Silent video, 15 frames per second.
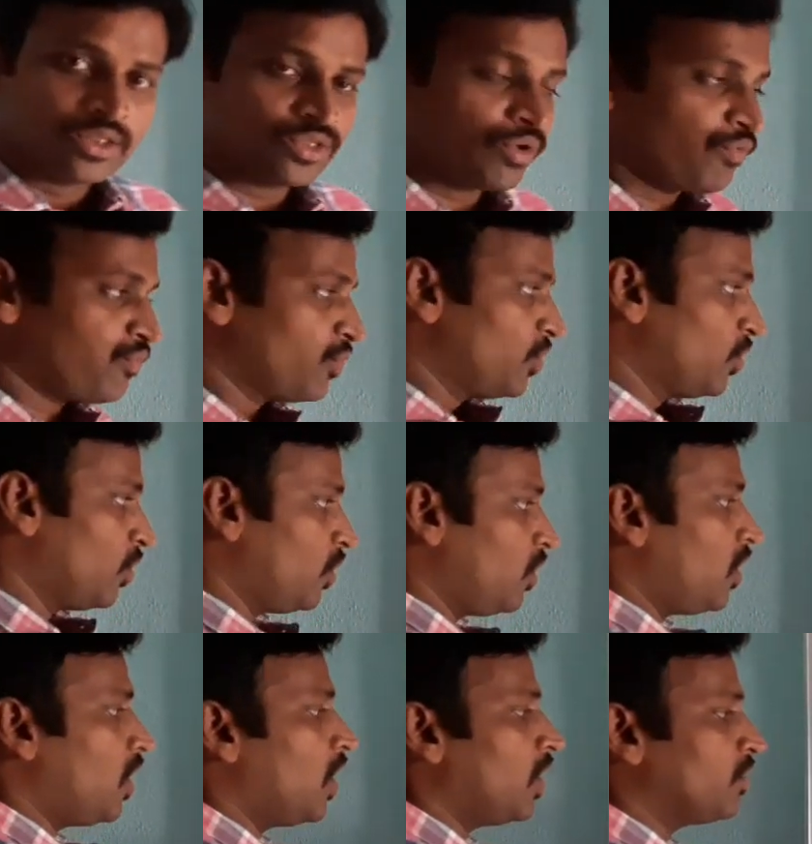The
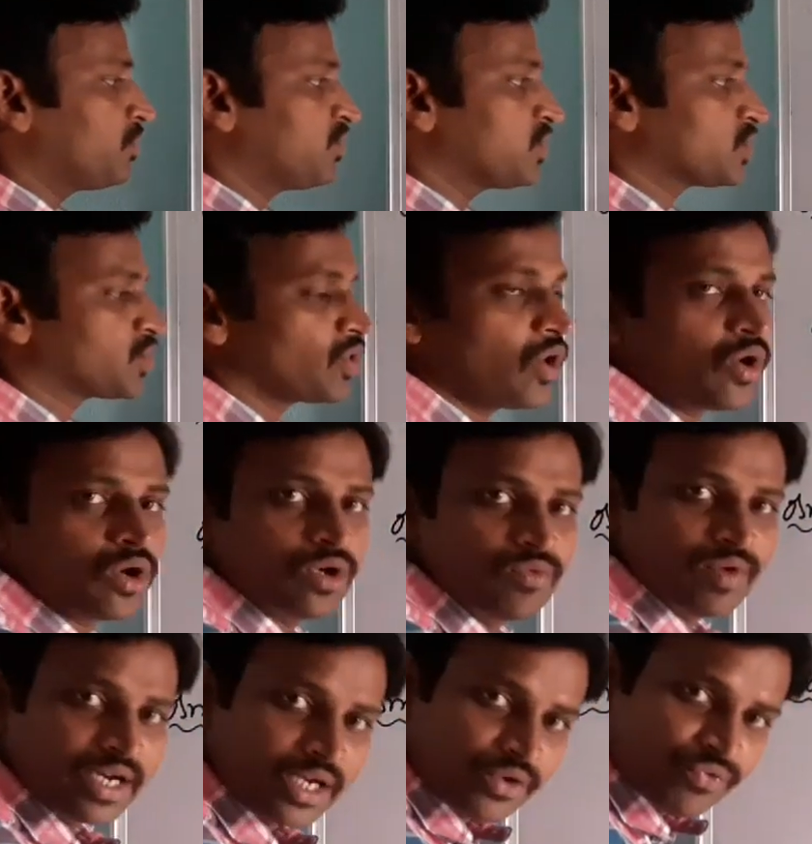flow of
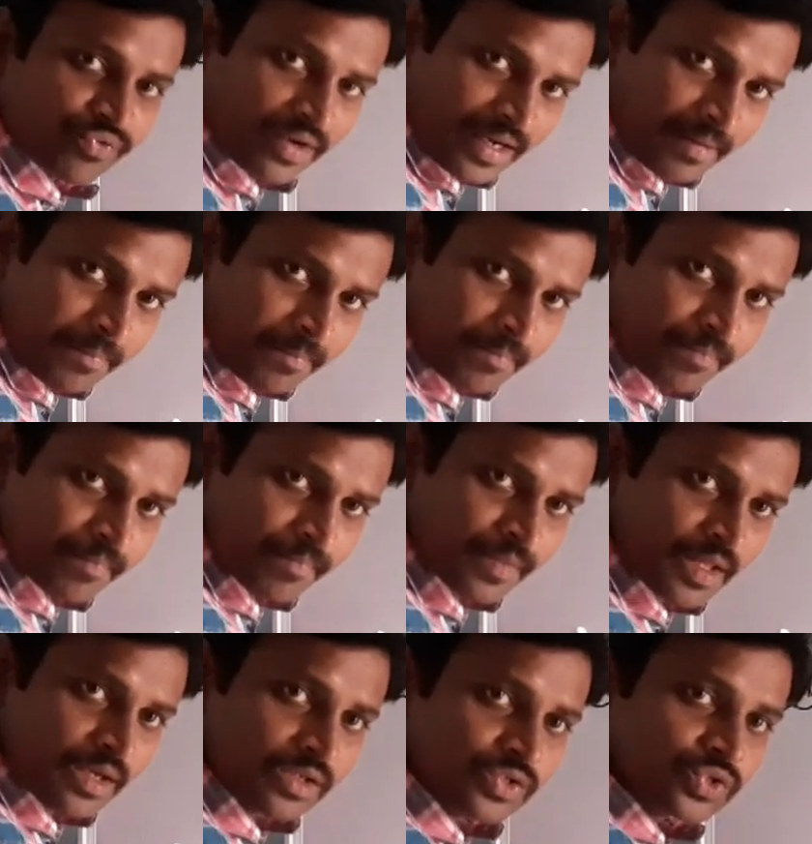solvent from
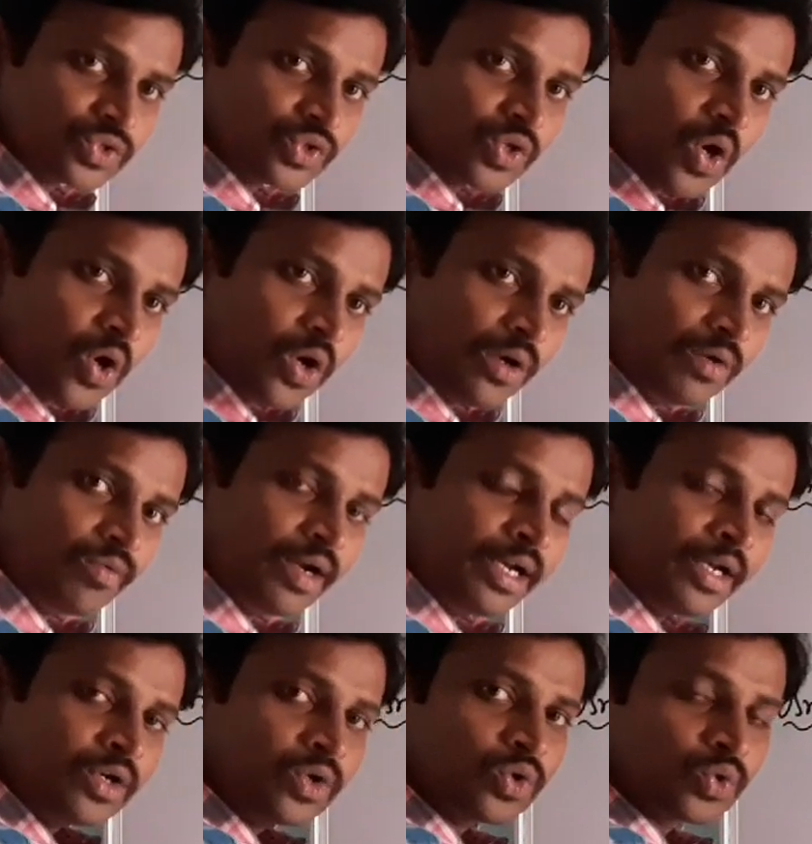
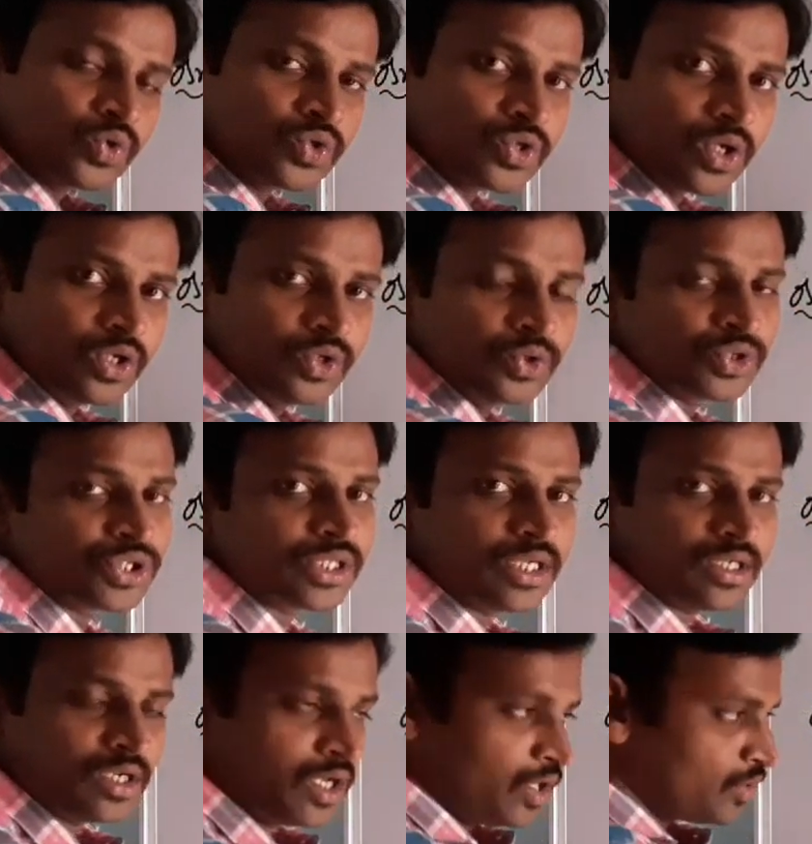solvent to
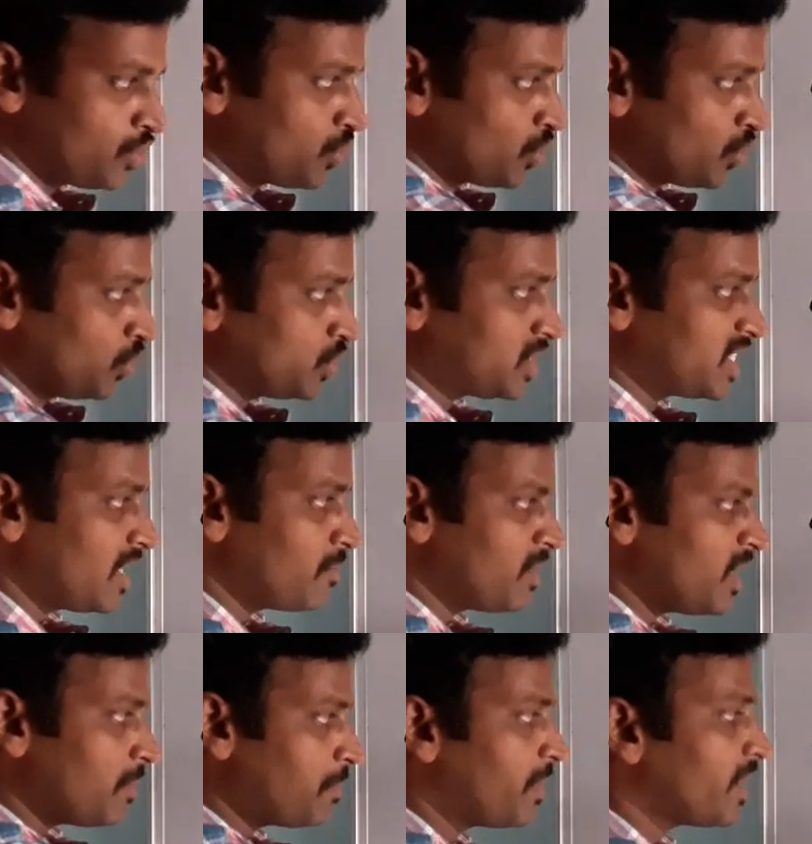solution through
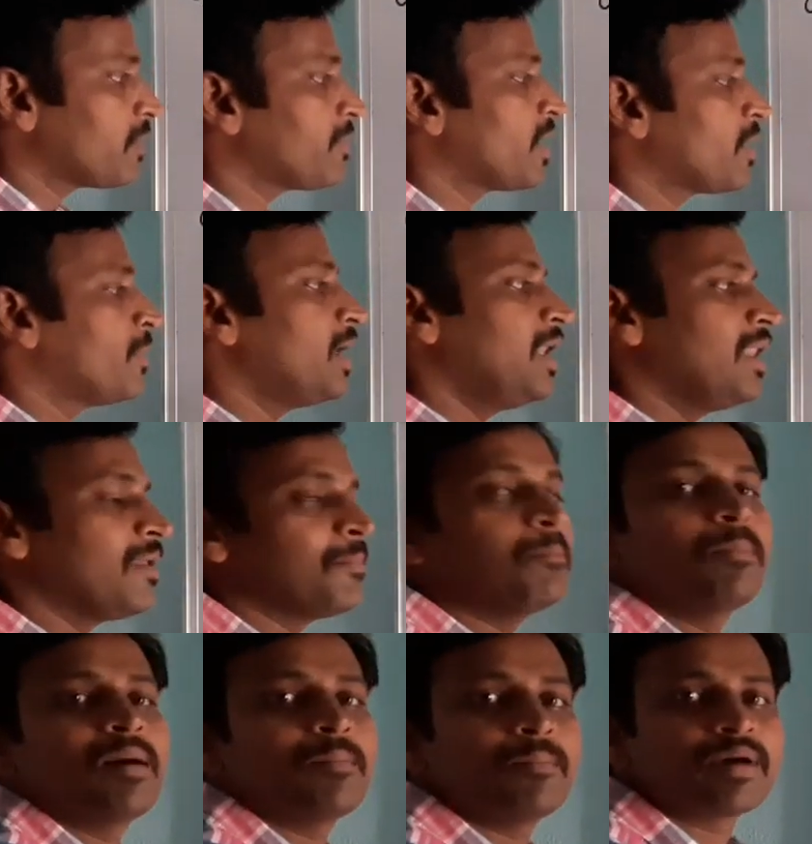semi-permeable
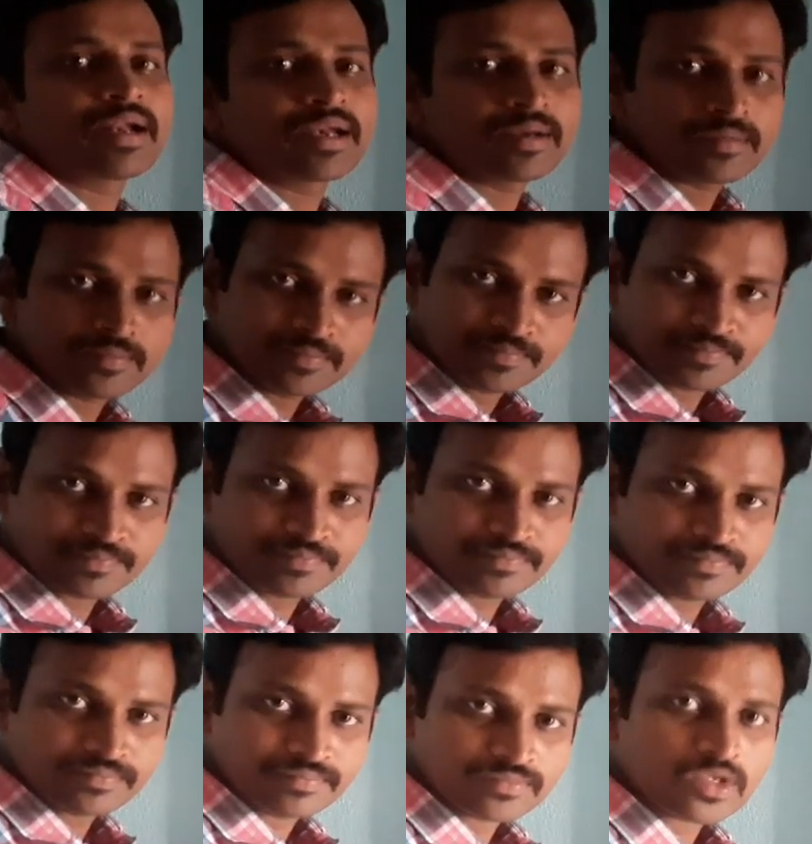membrane,
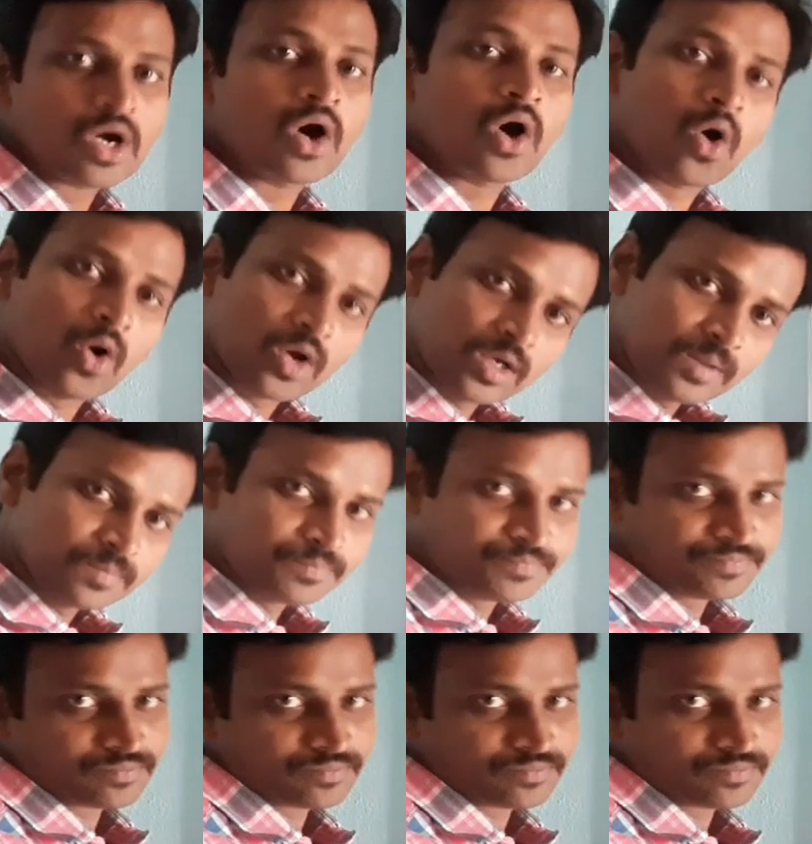or